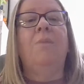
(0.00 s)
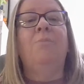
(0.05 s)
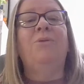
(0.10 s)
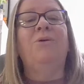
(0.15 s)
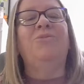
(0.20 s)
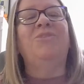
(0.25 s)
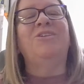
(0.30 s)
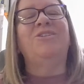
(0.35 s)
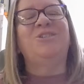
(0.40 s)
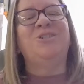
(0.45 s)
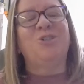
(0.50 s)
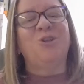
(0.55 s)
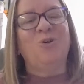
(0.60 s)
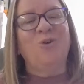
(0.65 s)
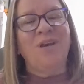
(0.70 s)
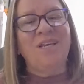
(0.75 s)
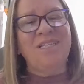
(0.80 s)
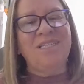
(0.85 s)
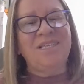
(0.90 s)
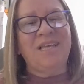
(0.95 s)
But the
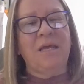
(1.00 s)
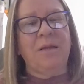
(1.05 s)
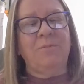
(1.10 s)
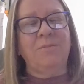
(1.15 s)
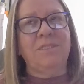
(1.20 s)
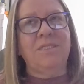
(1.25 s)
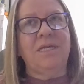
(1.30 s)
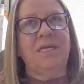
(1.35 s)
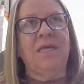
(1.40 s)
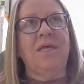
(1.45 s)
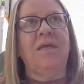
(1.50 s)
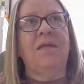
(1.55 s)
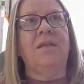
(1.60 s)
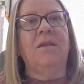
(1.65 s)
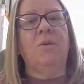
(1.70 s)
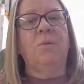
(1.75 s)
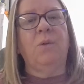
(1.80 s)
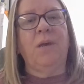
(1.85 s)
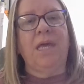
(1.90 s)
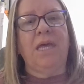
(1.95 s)
choice comes
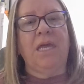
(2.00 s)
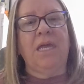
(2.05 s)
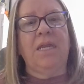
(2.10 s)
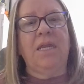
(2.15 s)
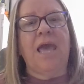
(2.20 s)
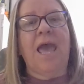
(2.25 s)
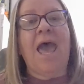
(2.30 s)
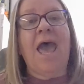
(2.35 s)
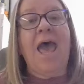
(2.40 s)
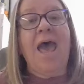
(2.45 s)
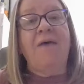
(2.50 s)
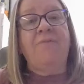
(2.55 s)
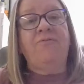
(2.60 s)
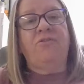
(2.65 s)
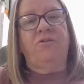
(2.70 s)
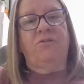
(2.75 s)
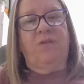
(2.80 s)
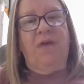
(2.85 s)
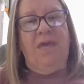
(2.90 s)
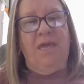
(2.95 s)
in when
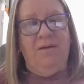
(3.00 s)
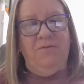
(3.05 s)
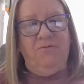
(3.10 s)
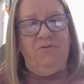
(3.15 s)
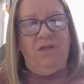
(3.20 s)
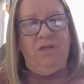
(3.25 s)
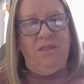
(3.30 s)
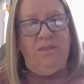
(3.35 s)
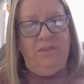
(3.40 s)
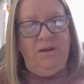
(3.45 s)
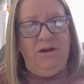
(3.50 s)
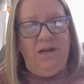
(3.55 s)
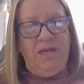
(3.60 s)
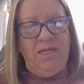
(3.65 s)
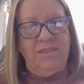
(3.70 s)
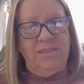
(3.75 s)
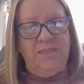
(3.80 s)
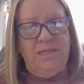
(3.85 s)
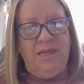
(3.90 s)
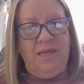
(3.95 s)
after they have written their
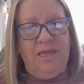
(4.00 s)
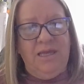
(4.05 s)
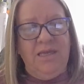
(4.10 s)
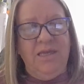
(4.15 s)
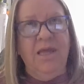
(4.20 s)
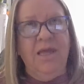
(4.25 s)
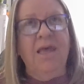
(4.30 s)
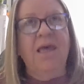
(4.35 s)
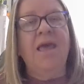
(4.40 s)
essay